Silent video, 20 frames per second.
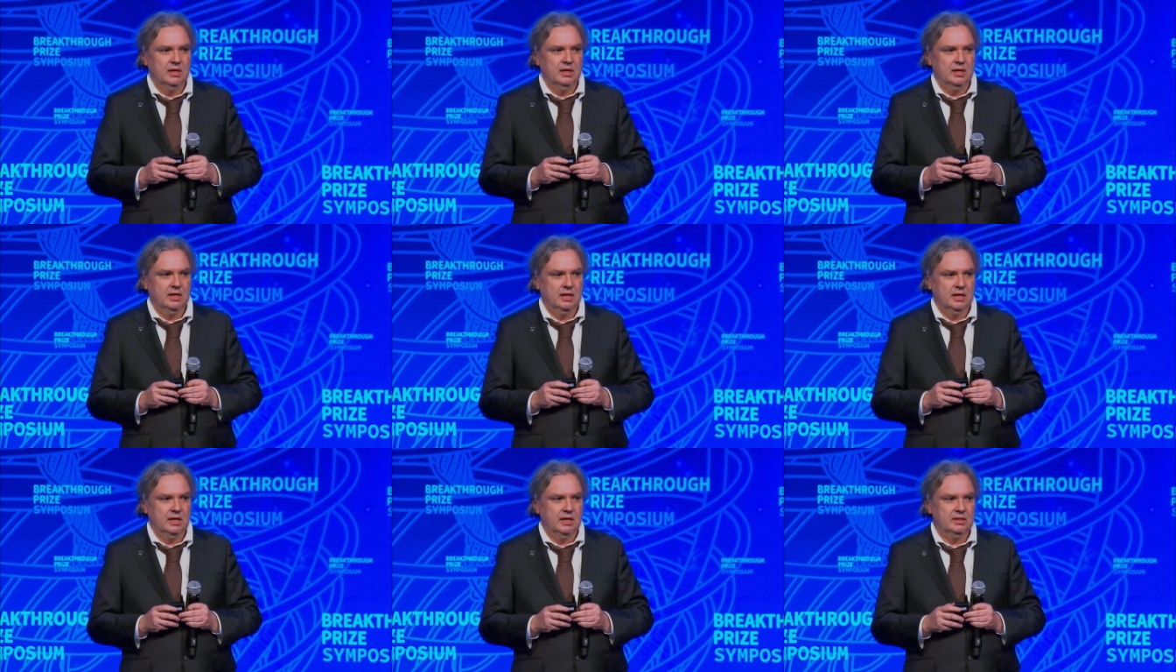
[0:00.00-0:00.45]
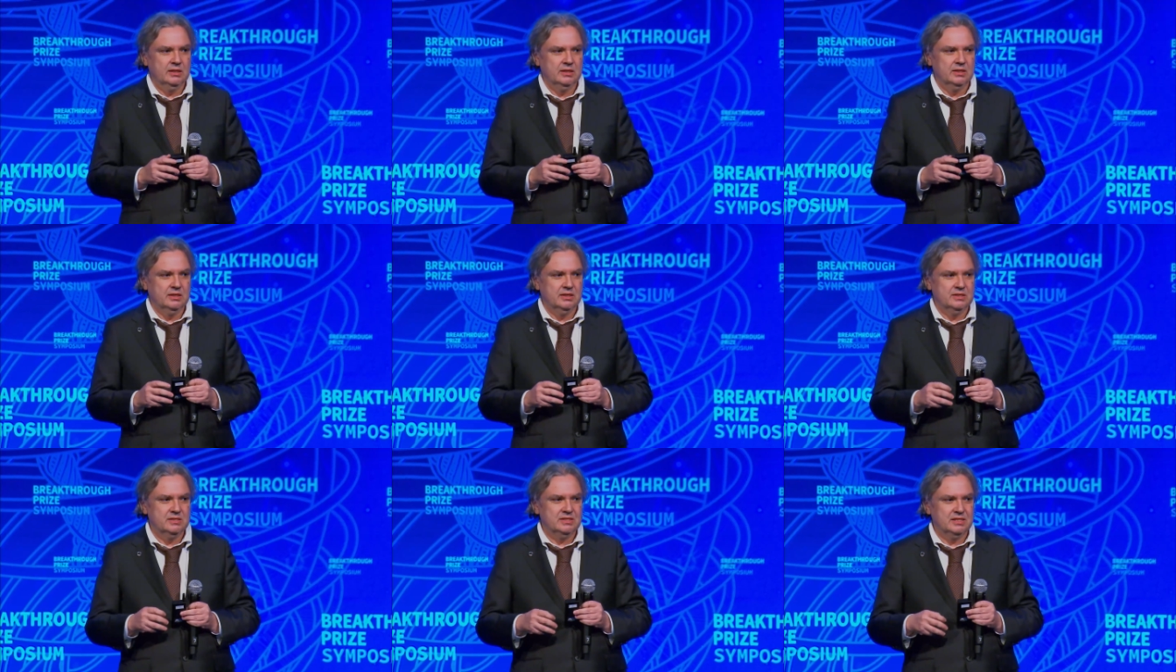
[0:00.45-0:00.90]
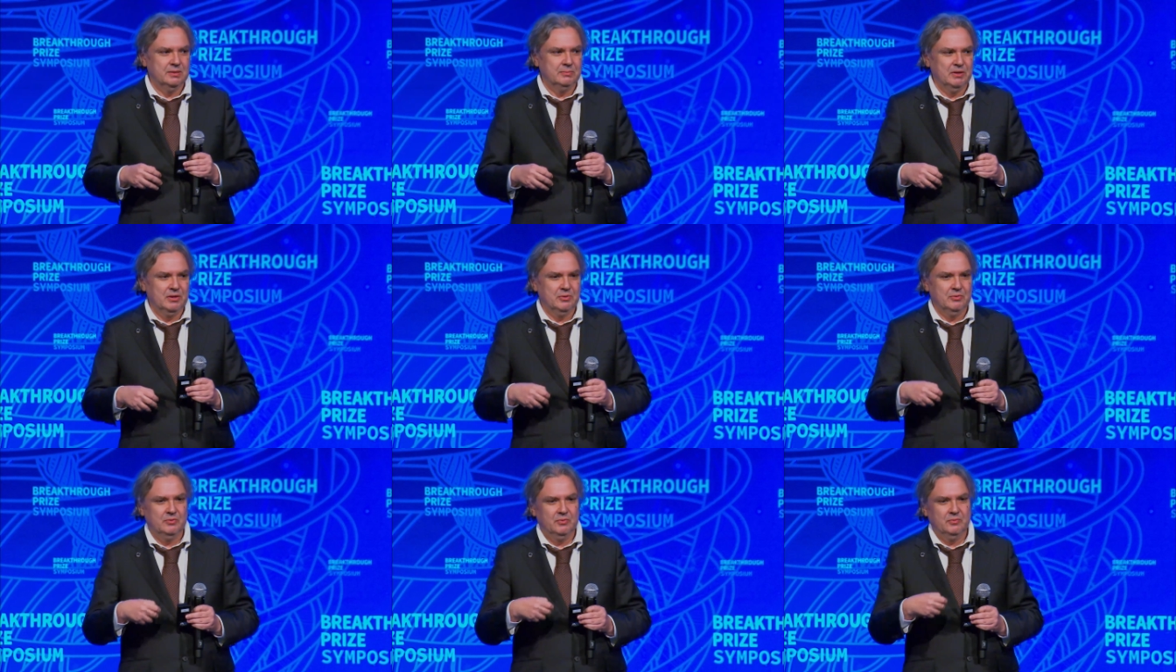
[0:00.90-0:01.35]
And
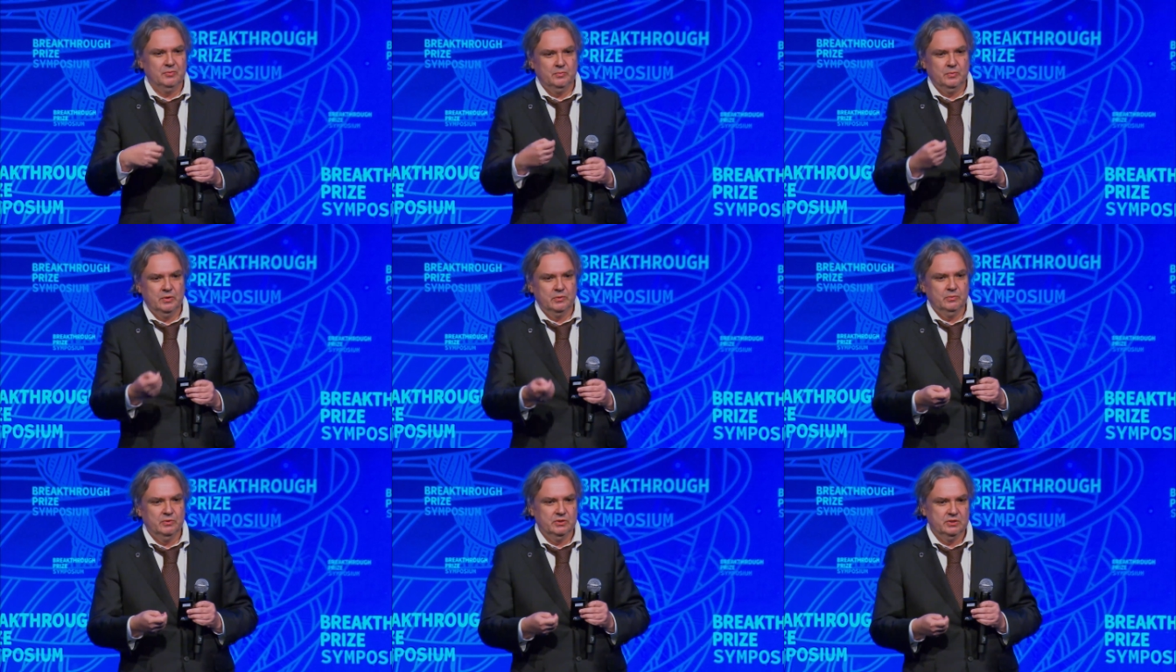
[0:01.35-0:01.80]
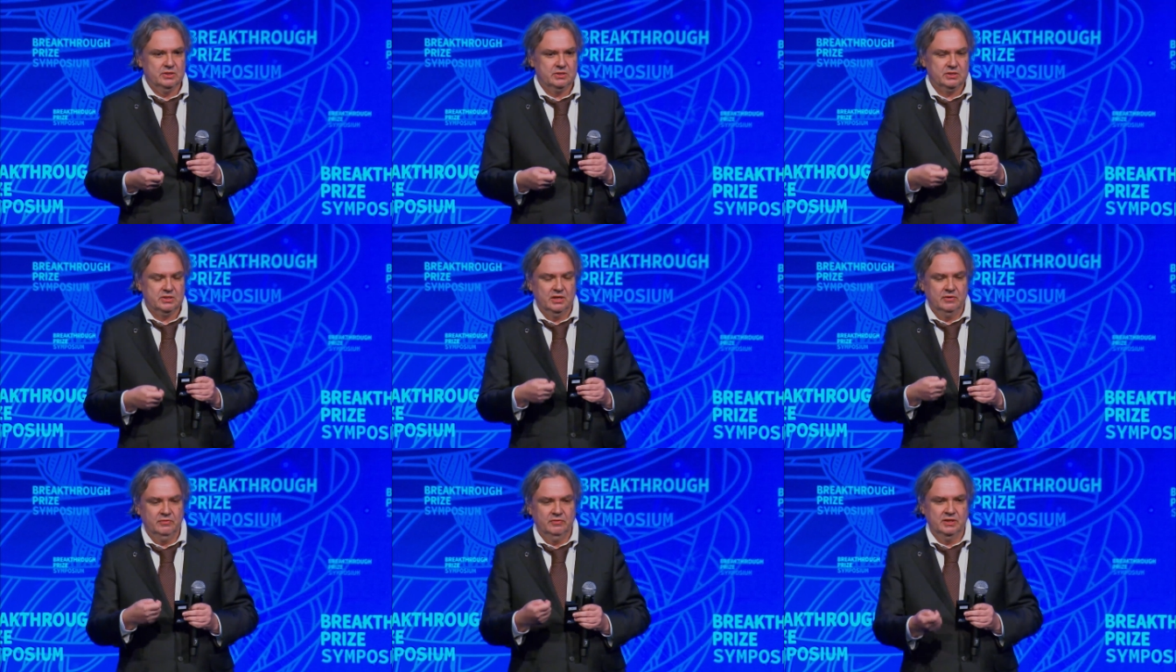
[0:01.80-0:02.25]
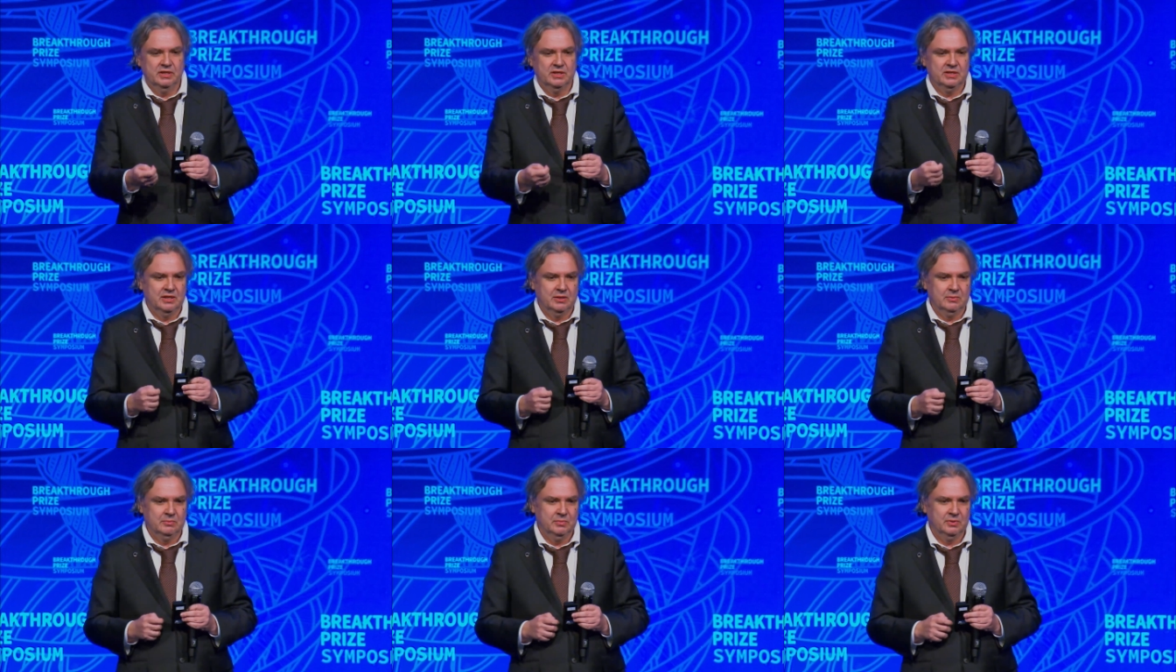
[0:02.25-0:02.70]
somehow, when we were discovering
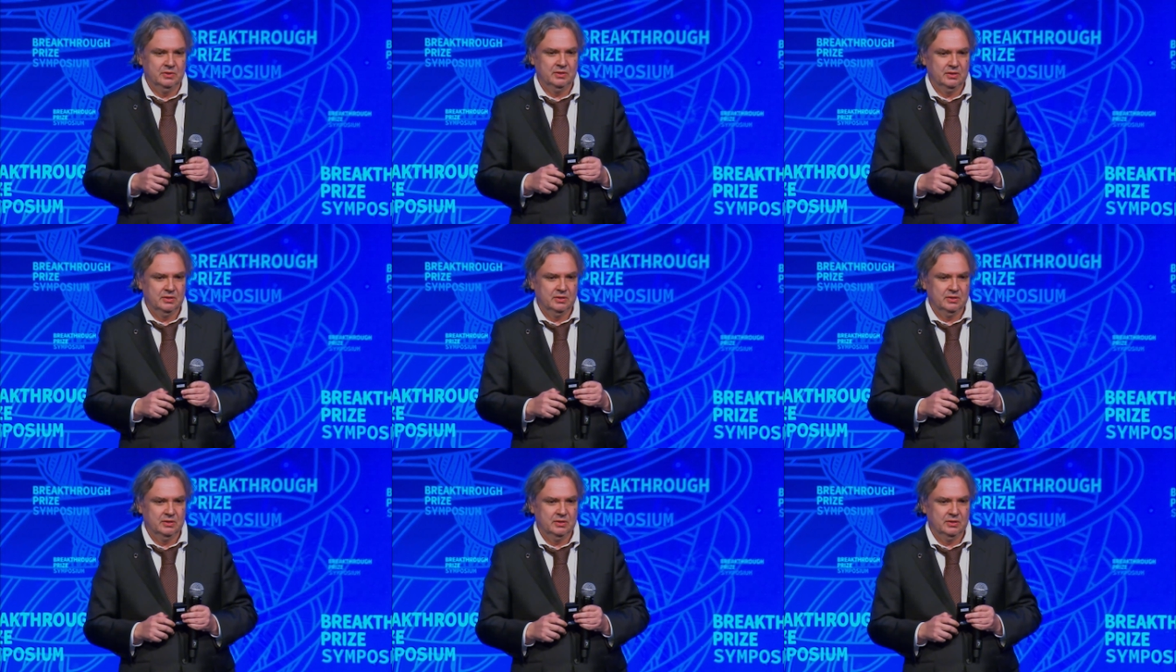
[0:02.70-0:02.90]
them,